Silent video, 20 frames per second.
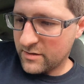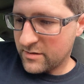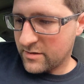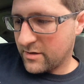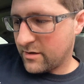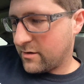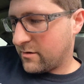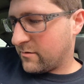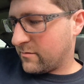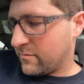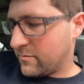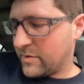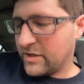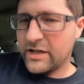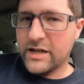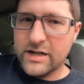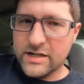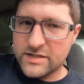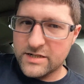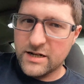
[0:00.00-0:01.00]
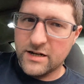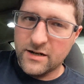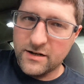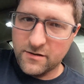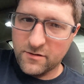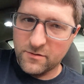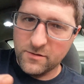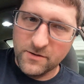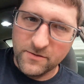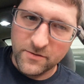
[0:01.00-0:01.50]
So like I said, I
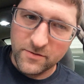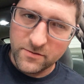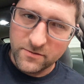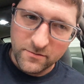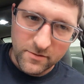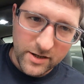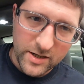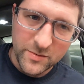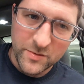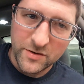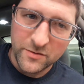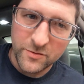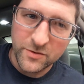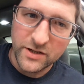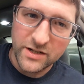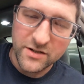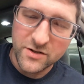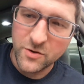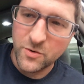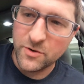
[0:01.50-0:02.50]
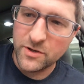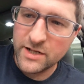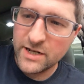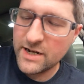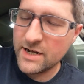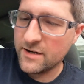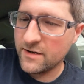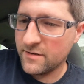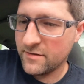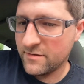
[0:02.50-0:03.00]
don't ever recommend really doing
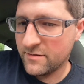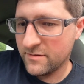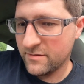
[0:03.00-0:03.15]
that.